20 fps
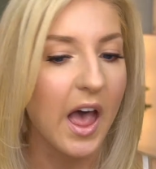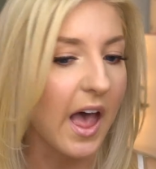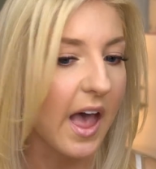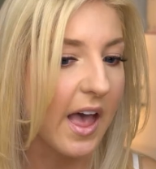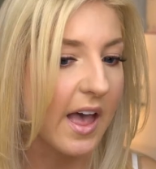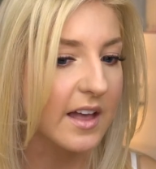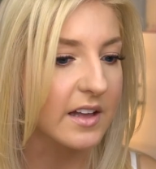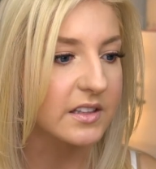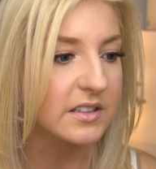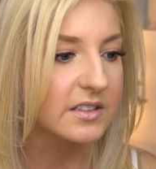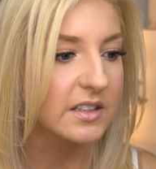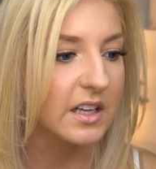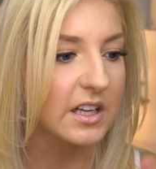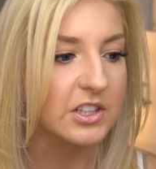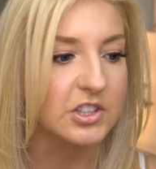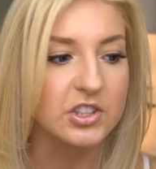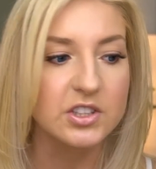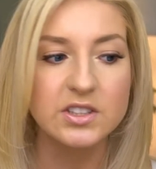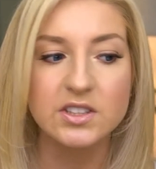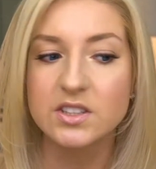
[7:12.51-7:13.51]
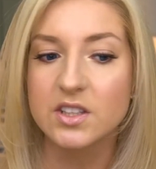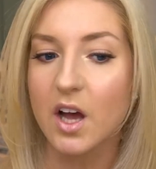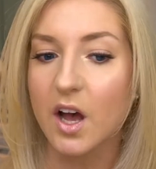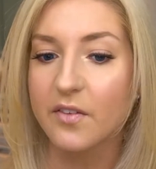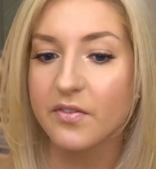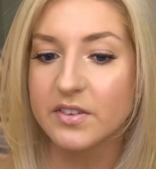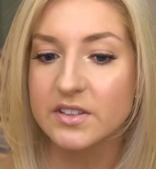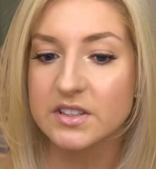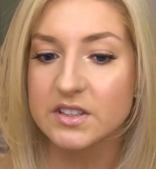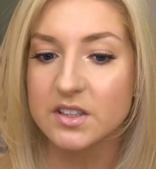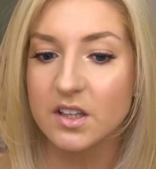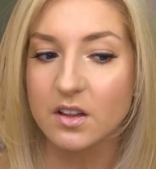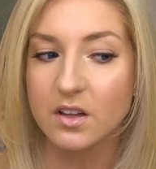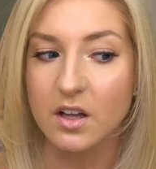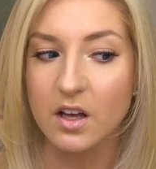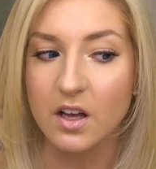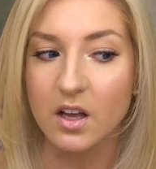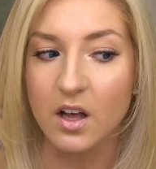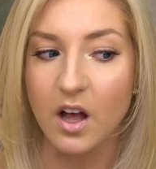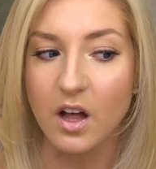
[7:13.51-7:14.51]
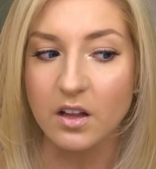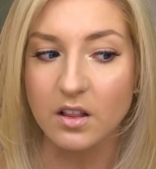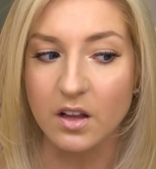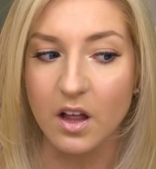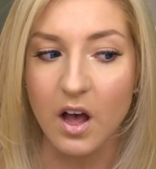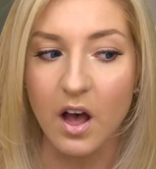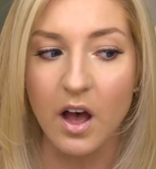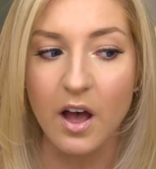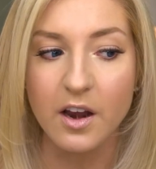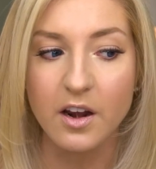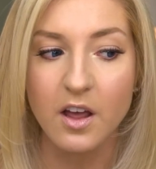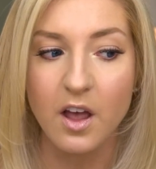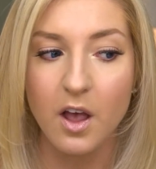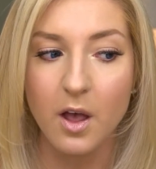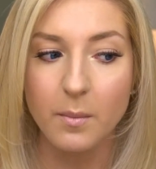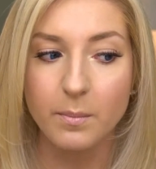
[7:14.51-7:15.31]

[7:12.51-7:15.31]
and it just softens the look a lot,